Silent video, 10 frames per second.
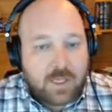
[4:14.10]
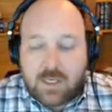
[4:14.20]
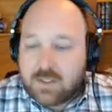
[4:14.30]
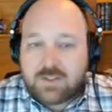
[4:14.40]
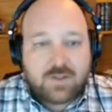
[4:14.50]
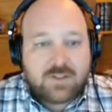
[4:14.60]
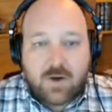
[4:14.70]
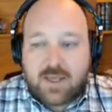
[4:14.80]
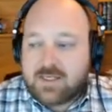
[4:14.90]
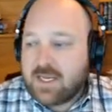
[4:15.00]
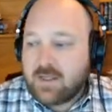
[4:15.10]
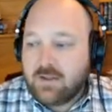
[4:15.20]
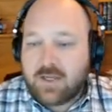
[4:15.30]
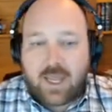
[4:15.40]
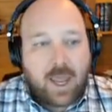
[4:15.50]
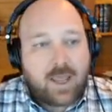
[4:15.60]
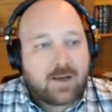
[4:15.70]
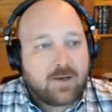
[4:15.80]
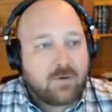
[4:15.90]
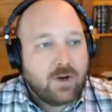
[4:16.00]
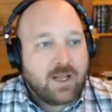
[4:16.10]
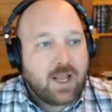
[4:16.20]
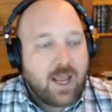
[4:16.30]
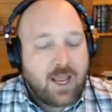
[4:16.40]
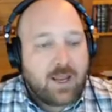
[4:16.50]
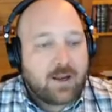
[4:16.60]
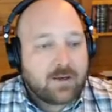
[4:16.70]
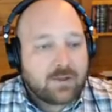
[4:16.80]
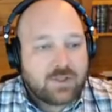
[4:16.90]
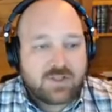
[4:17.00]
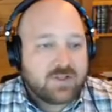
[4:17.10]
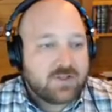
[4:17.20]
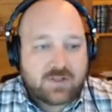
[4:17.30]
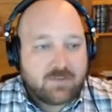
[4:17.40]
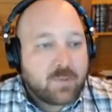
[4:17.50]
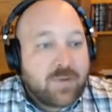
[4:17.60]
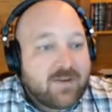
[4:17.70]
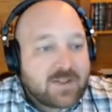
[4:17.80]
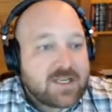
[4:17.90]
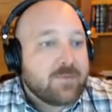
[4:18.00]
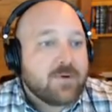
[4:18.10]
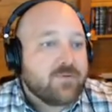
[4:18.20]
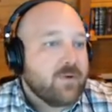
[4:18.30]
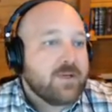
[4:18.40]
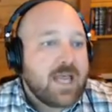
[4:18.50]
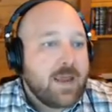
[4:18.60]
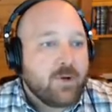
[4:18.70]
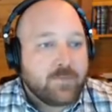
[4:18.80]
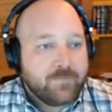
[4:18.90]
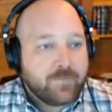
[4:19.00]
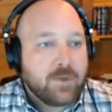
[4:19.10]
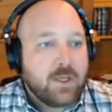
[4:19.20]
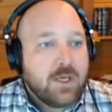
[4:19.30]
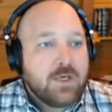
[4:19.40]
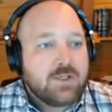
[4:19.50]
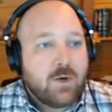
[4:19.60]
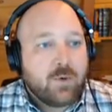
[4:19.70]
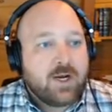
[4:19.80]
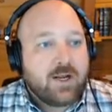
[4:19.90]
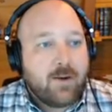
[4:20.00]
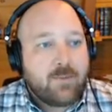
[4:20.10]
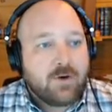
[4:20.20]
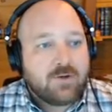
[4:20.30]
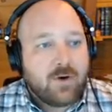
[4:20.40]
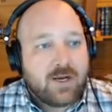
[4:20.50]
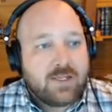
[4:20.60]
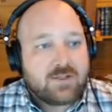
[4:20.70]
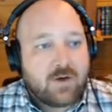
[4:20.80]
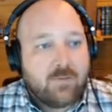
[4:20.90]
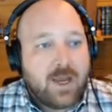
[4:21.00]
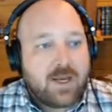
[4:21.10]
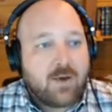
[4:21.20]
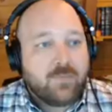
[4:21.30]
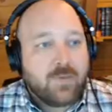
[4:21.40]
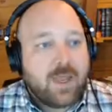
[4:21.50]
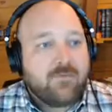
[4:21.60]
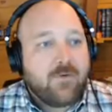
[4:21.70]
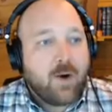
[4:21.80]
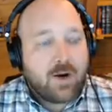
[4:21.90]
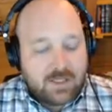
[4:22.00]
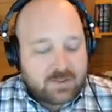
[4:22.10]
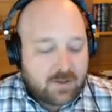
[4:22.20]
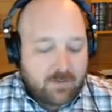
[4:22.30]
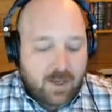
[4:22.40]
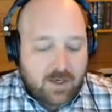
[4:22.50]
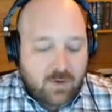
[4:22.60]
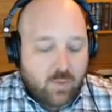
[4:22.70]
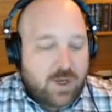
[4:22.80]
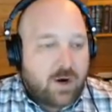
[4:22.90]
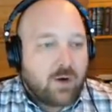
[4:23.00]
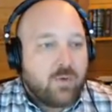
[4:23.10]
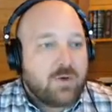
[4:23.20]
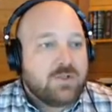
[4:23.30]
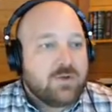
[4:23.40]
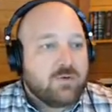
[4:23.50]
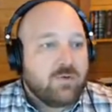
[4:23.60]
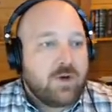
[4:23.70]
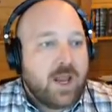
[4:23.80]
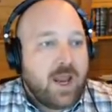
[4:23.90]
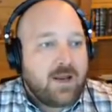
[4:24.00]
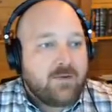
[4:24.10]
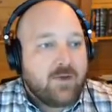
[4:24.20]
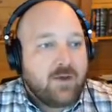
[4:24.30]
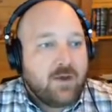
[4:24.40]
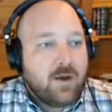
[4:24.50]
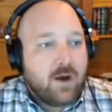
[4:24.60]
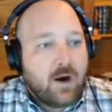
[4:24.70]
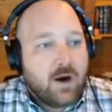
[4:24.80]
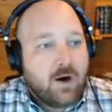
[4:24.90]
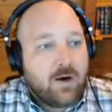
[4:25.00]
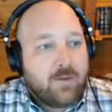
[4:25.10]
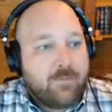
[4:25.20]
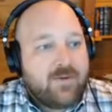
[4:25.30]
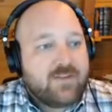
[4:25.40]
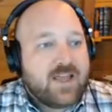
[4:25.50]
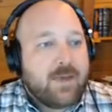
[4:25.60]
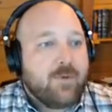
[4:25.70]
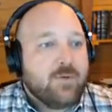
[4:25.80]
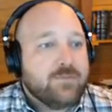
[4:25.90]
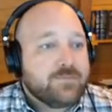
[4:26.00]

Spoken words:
So let's go ahead and take a look at creating a just simple pivot table from a table. So we're going to come up here to our Insert menu. And from our Insert menu, we are going to create our pivot table